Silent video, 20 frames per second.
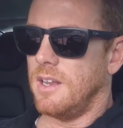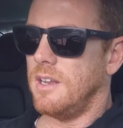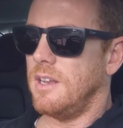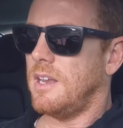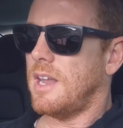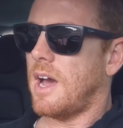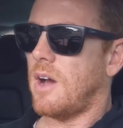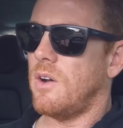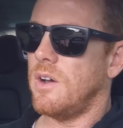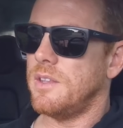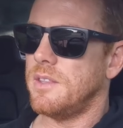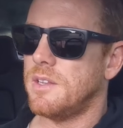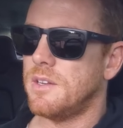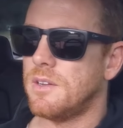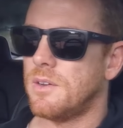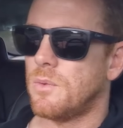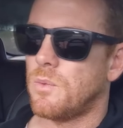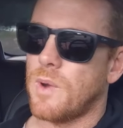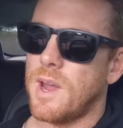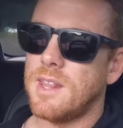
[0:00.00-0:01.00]
Now on
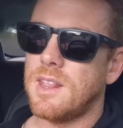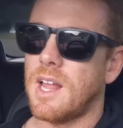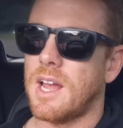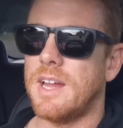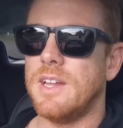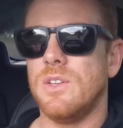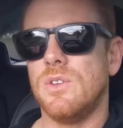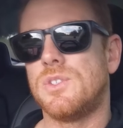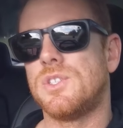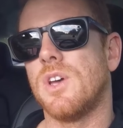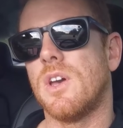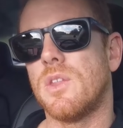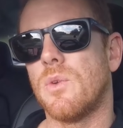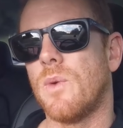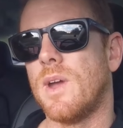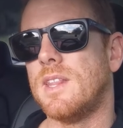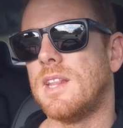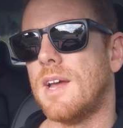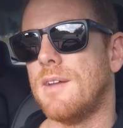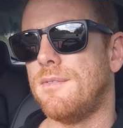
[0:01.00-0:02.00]
the red light, you saw the
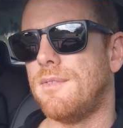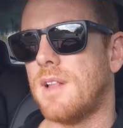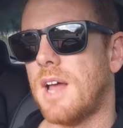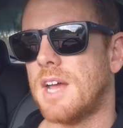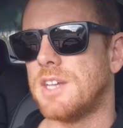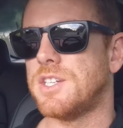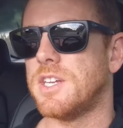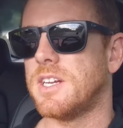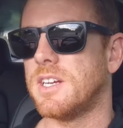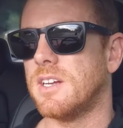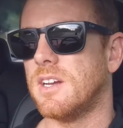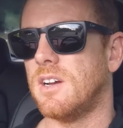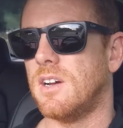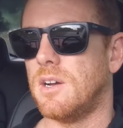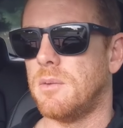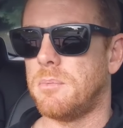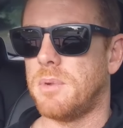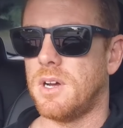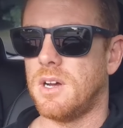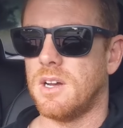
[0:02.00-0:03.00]
red light flashing
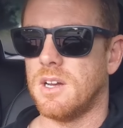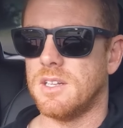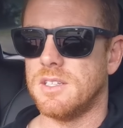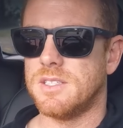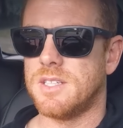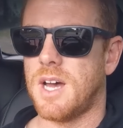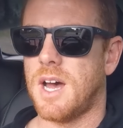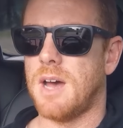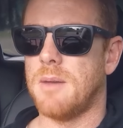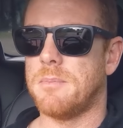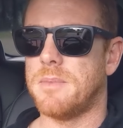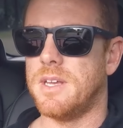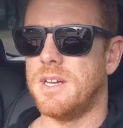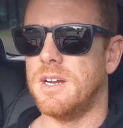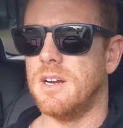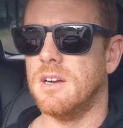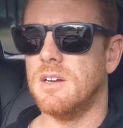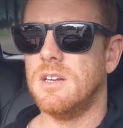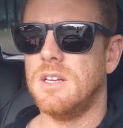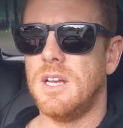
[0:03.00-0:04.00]
up on top
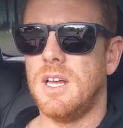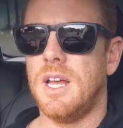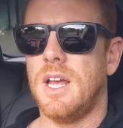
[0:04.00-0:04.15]
there,